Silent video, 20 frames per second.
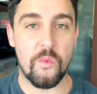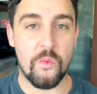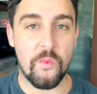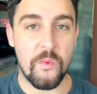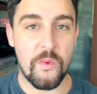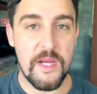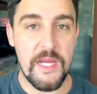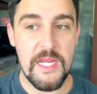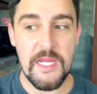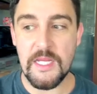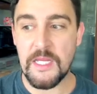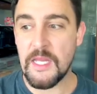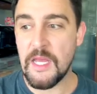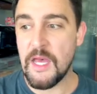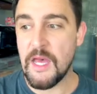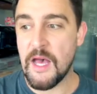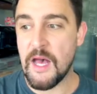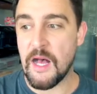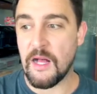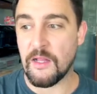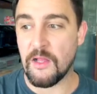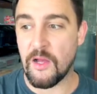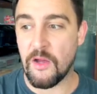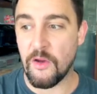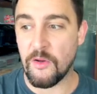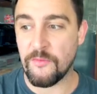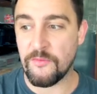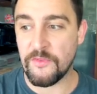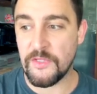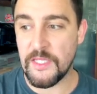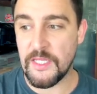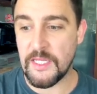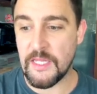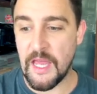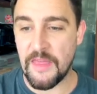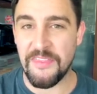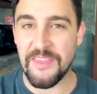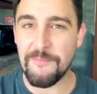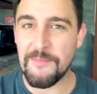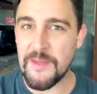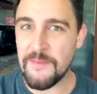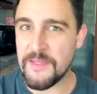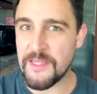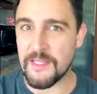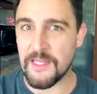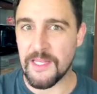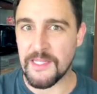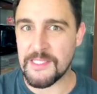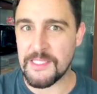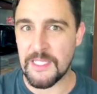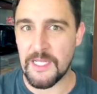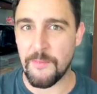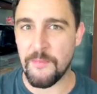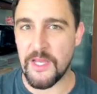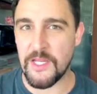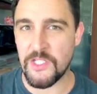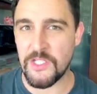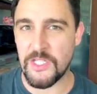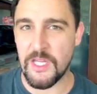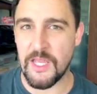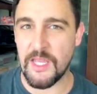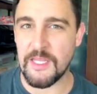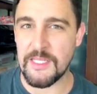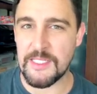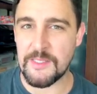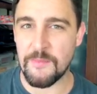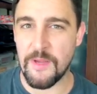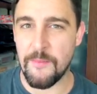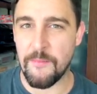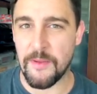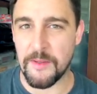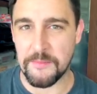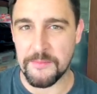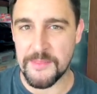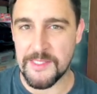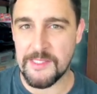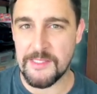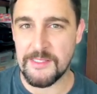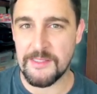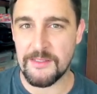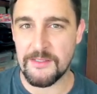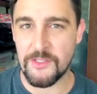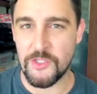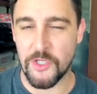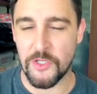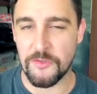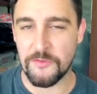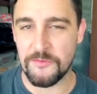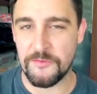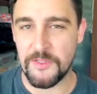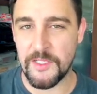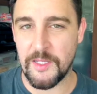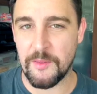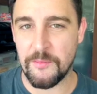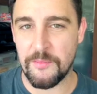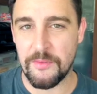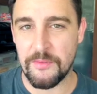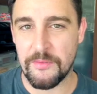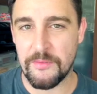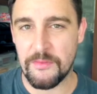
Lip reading: week. I think maybe the next thing I might share is my mum's journal flip